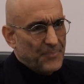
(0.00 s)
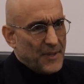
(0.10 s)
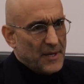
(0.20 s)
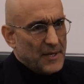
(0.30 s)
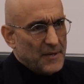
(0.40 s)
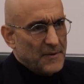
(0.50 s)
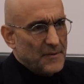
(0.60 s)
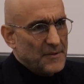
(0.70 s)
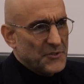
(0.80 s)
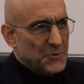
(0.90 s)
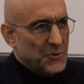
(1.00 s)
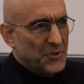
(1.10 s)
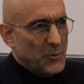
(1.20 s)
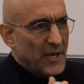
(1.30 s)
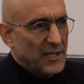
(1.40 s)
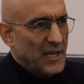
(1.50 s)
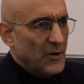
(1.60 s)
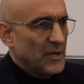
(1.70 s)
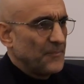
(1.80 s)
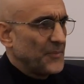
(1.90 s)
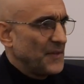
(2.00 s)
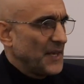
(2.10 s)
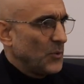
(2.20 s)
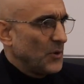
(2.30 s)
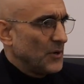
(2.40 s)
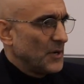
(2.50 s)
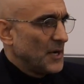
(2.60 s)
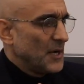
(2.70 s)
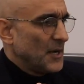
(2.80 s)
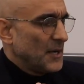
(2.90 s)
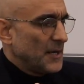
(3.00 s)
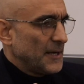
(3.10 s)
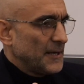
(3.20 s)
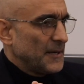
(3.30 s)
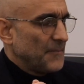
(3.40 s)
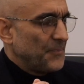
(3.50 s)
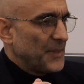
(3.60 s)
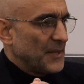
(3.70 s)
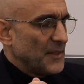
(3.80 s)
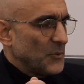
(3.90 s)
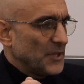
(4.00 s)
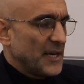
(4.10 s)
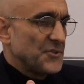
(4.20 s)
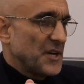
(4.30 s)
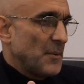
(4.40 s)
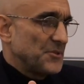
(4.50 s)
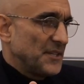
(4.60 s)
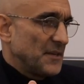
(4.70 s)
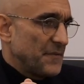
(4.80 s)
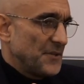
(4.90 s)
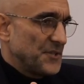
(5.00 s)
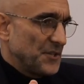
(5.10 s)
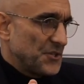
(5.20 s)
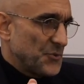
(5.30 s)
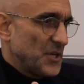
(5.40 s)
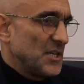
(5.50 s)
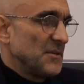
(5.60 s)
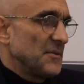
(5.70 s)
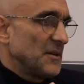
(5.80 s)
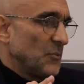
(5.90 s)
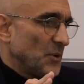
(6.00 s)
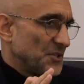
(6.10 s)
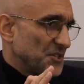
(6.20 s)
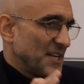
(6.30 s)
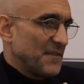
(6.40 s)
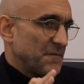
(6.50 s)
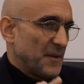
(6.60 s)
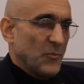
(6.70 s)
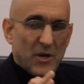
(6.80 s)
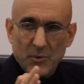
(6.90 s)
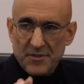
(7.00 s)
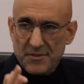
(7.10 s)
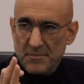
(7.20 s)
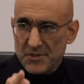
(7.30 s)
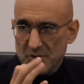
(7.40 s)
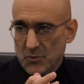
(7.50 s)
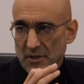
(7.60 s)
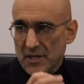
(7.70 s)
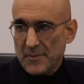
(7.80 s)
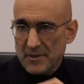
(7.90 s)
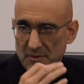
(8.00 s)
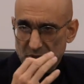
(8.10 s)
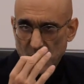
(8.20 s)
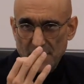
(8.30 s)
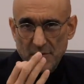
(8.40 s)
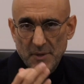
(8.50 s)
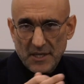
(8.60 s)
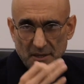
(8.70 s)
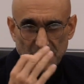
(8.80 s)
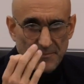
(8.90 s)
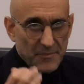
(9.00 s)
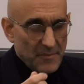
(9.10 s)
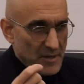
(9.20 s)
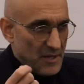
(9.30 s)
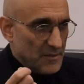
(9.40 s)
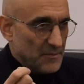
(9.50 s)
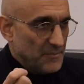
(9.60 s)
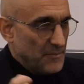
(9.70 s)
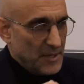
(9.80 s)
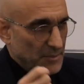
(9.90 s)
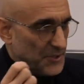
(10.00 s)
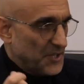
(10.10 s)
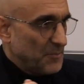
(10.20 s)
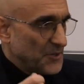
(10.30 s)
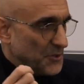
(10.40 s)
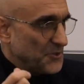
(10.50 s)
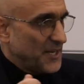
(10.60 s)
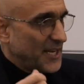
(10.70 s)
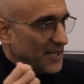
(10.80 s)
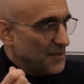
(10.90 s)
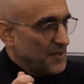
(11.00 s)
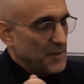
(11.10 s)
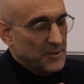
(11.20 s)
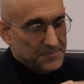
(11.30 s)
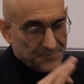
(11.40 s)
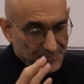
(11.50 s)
This was during the Reagan era, and there were a lot of jobs in defense industry which does not fit well with mission work. I mean, it was great for making ballistic missiles and that kind of thing, but